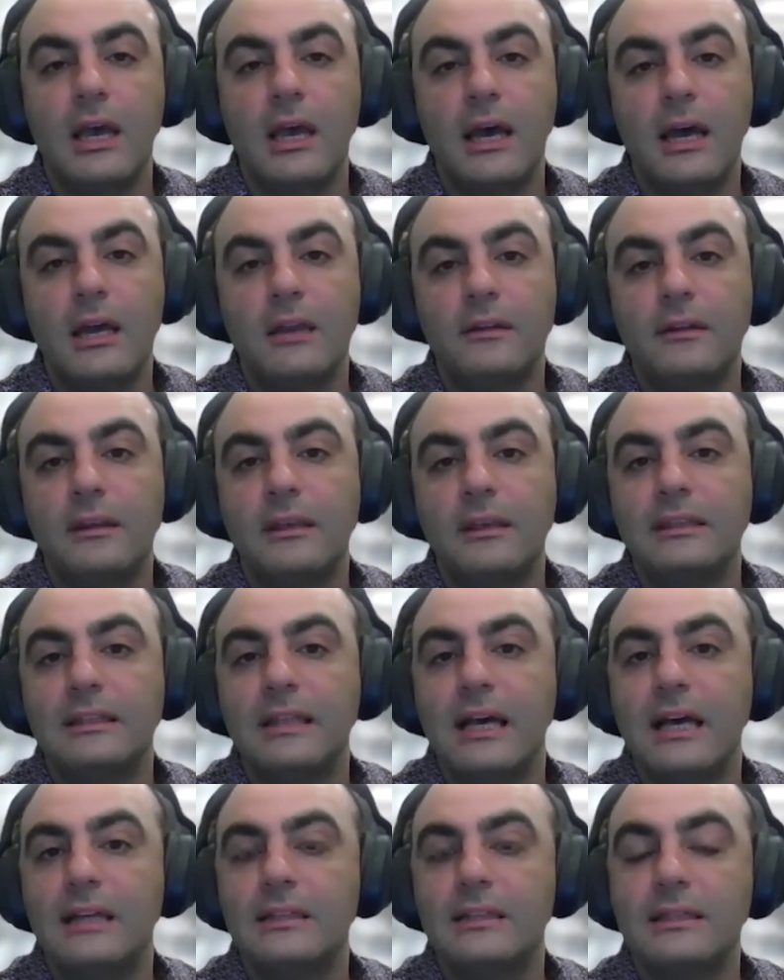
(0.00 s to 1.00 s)
And I think in
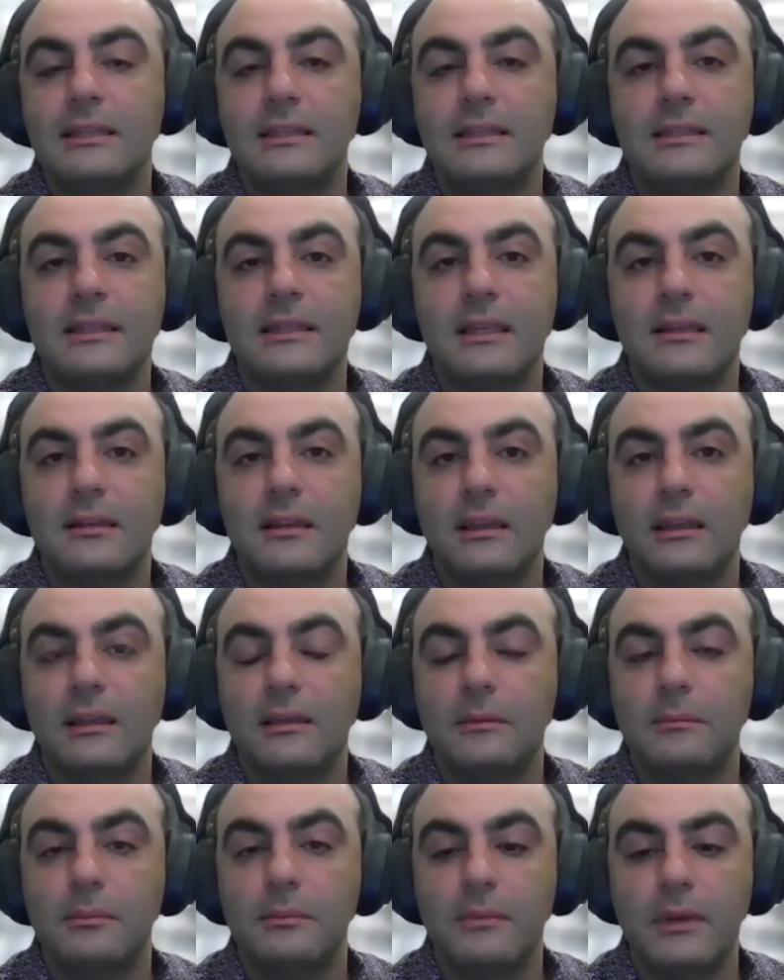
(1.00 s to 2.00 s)
that sense, I think
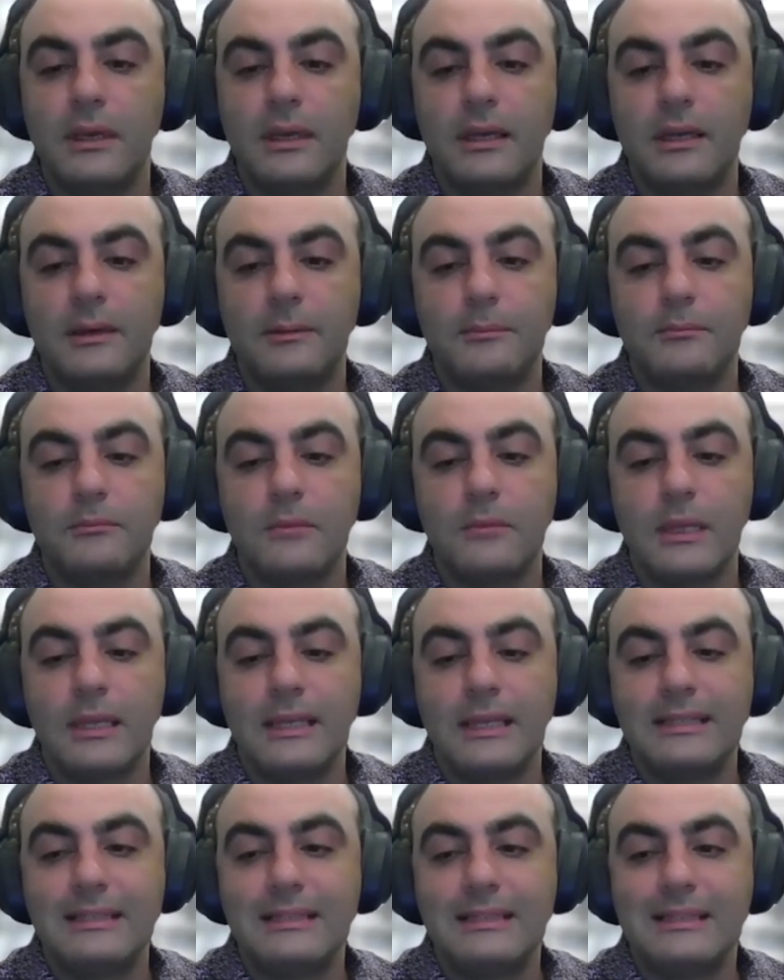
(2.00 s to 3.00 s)
that
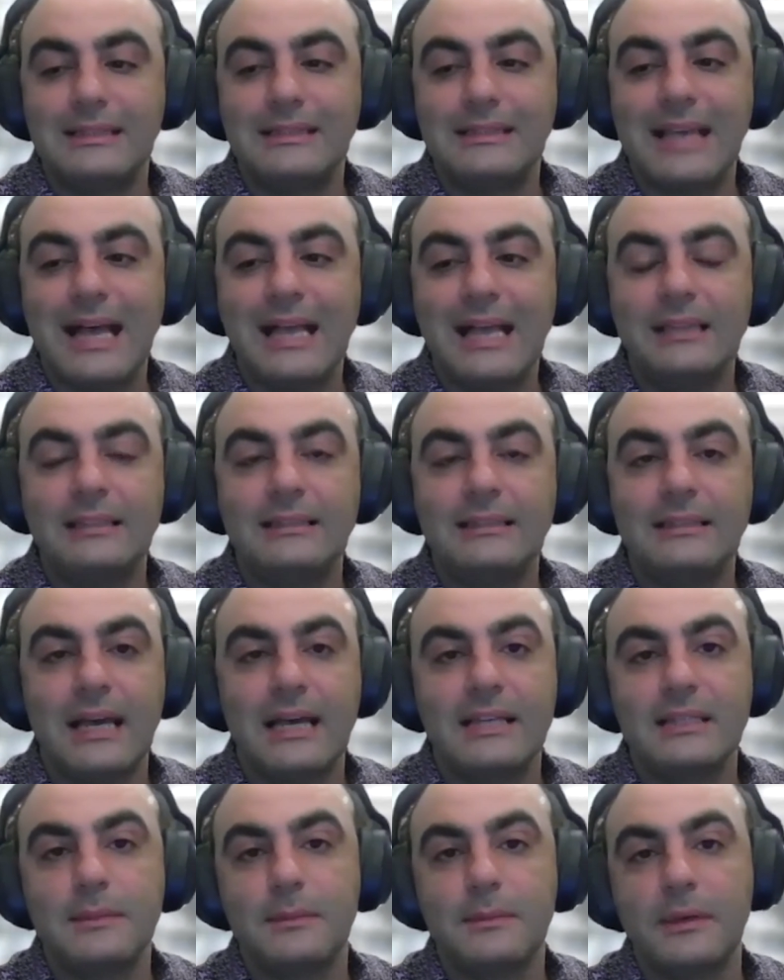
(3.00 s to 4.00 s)
the talent
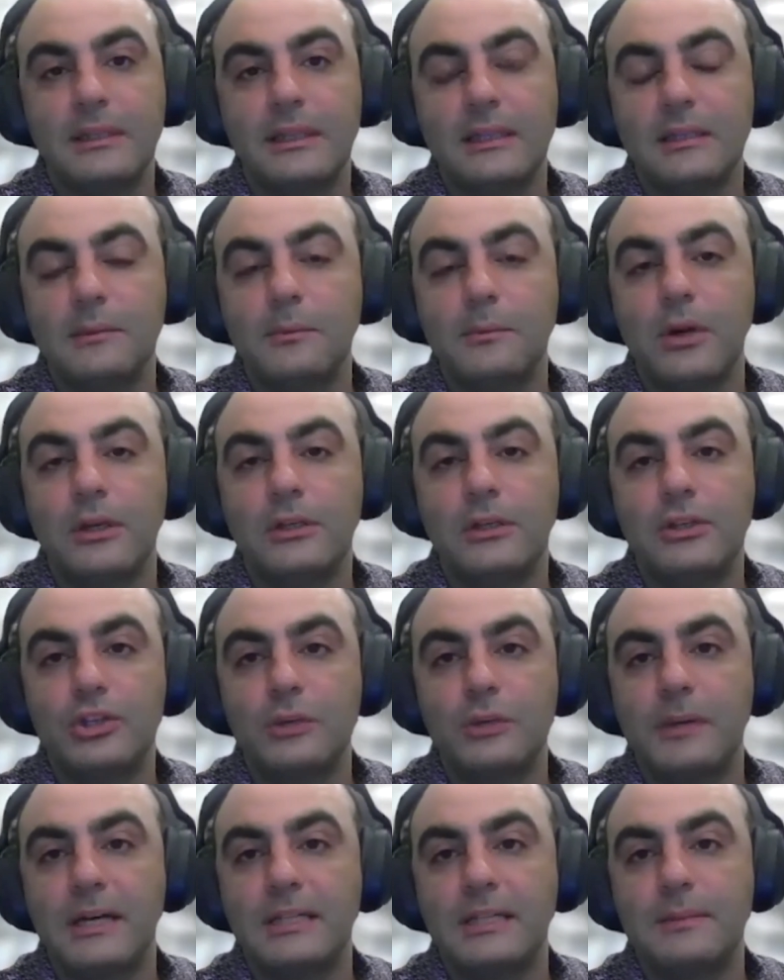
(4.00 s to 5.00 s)
aspect and the
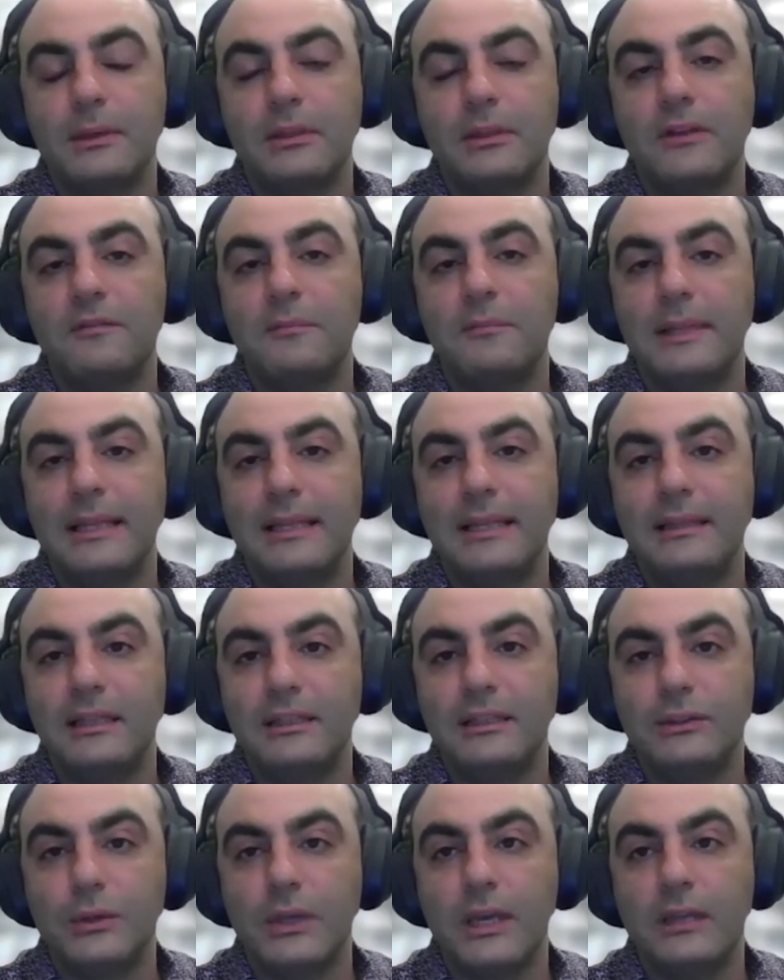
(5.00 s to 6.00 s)
partnership aspect of
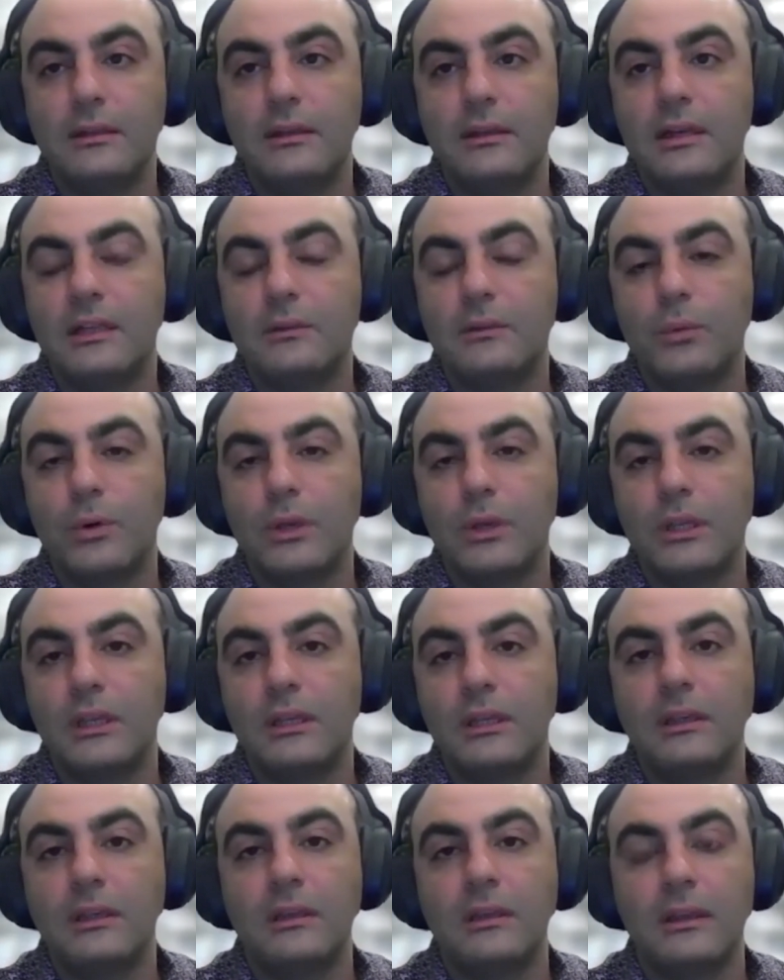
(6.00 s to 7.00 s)
blending together and
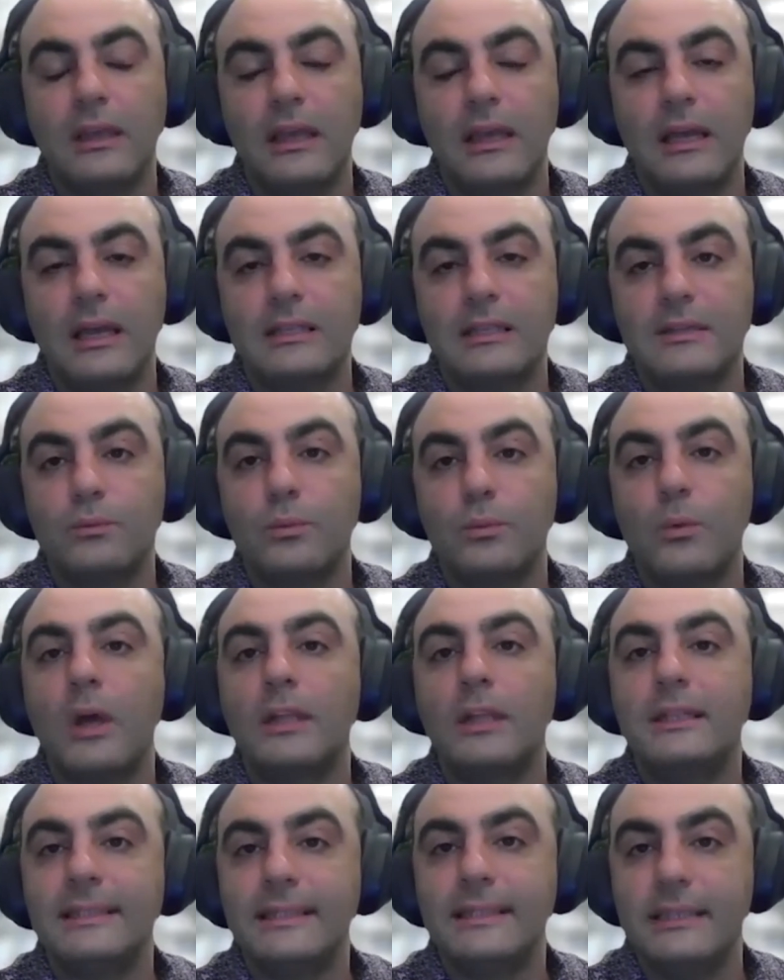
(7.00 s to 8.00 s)
working as
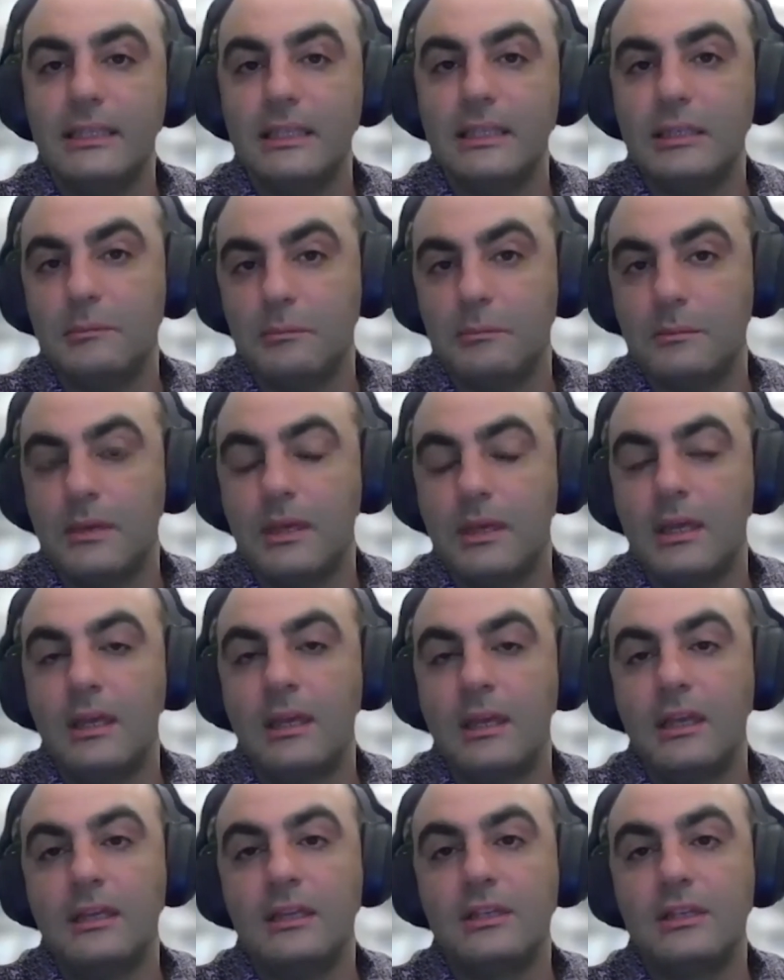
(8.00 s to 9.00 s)
one team
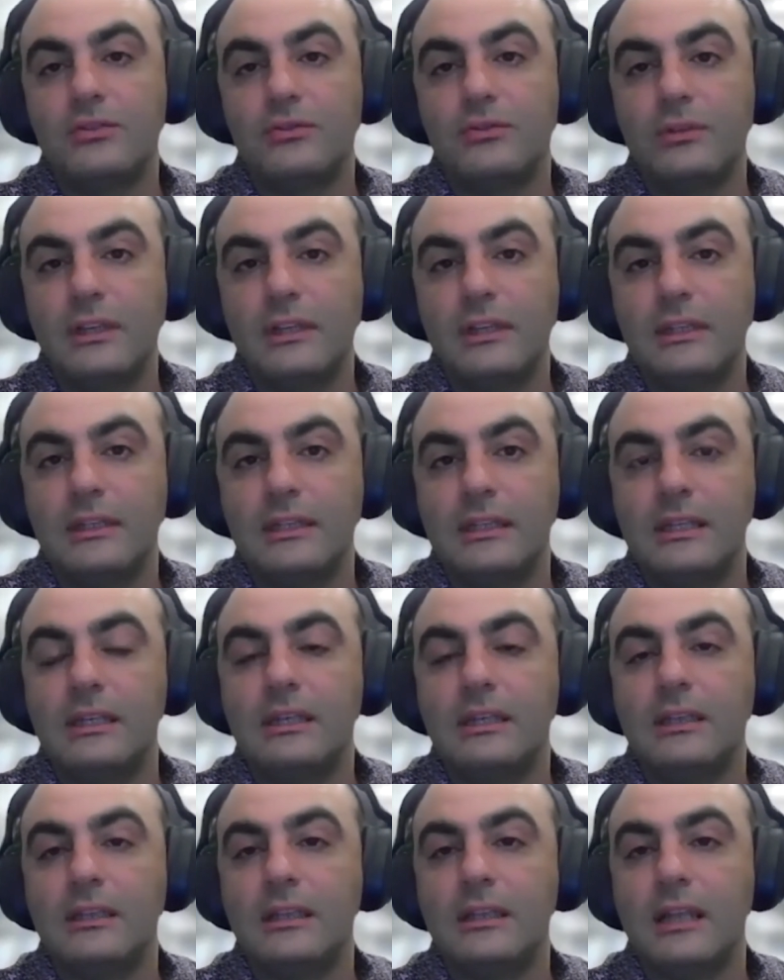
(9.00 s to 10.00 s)
is really
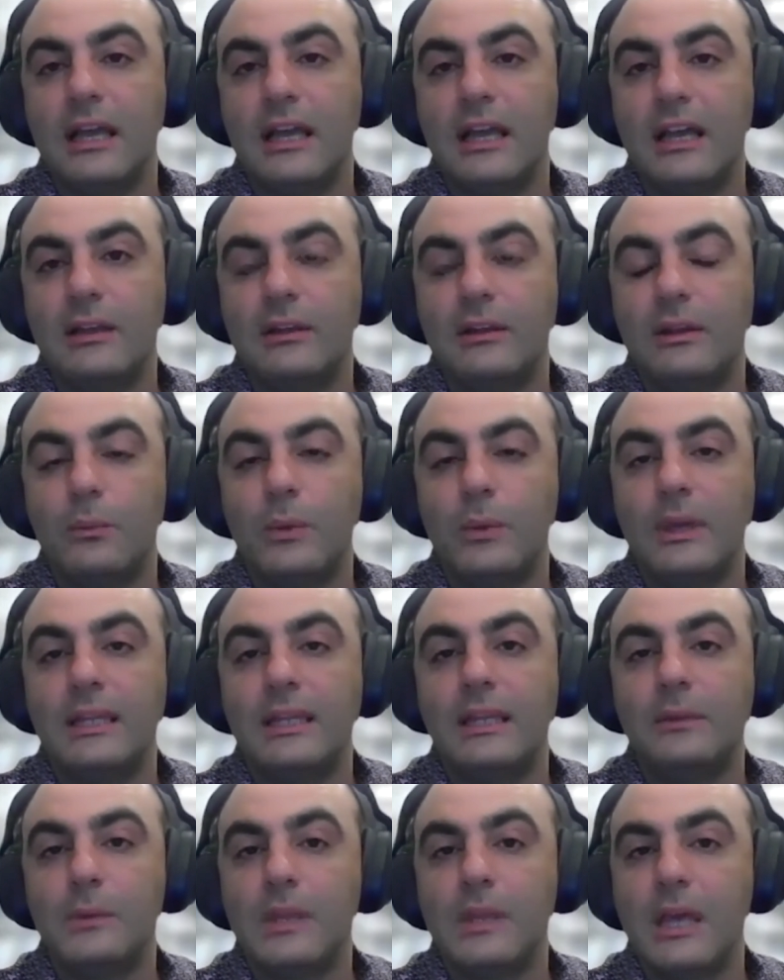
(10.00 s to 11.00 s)
the way
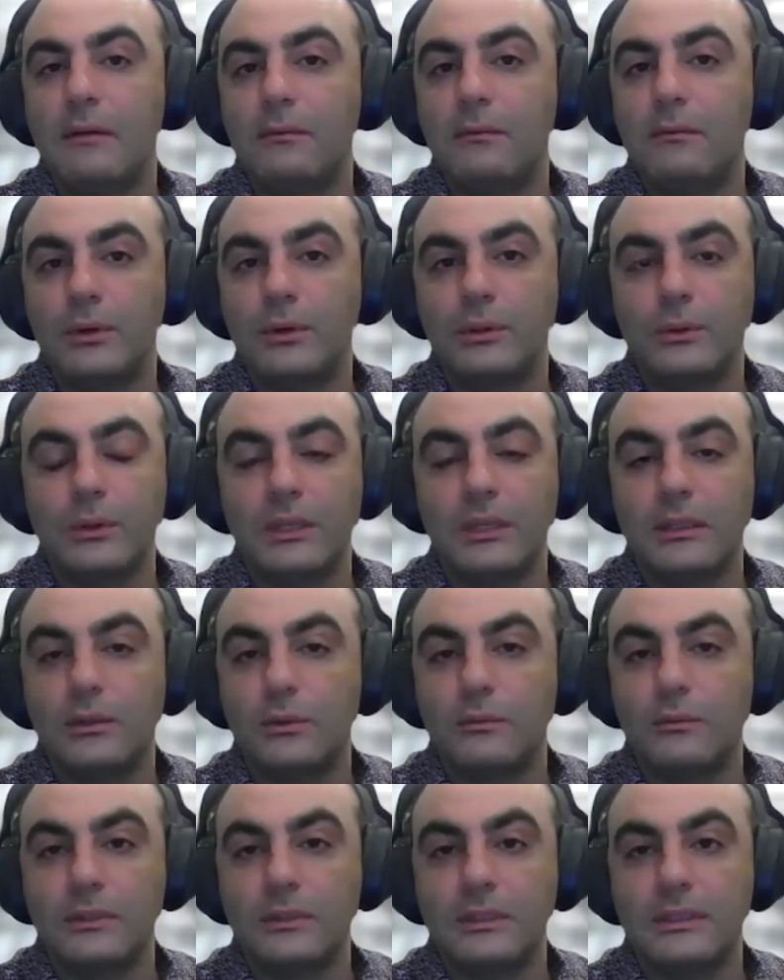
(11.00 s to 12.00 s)
that we have worked together
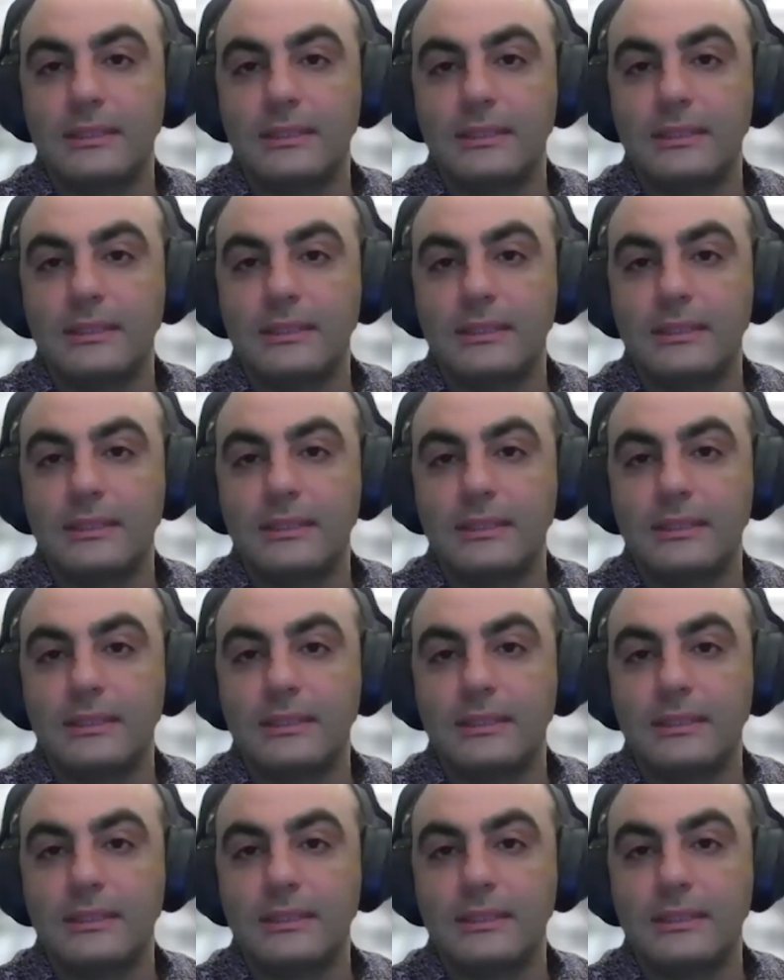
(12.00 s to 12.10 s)
over